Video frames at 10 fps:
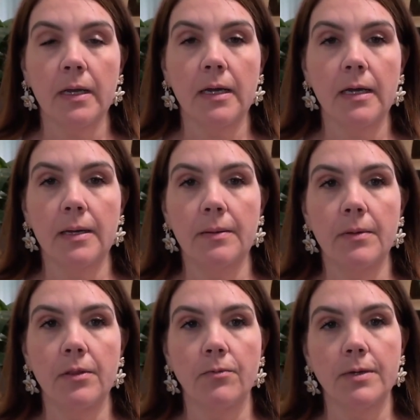
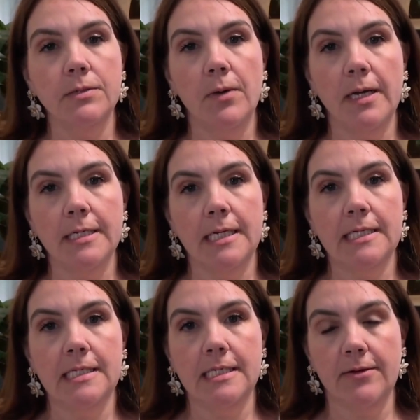The reason why I say
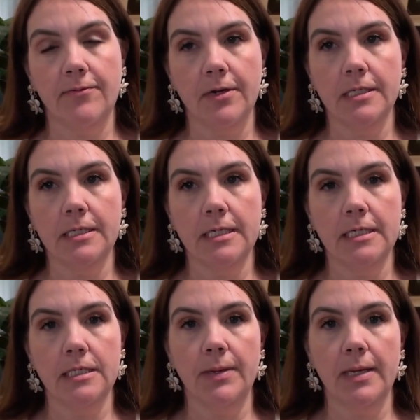it's different
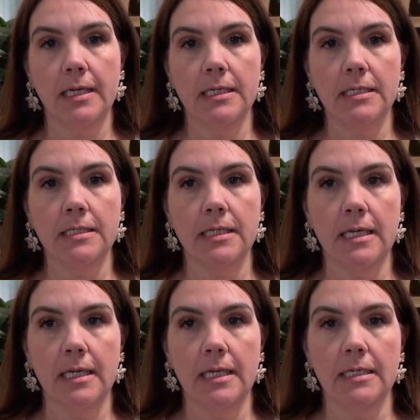is because
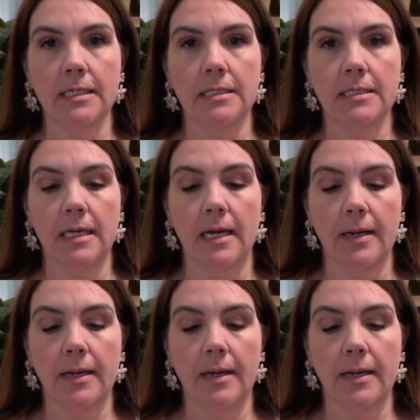it is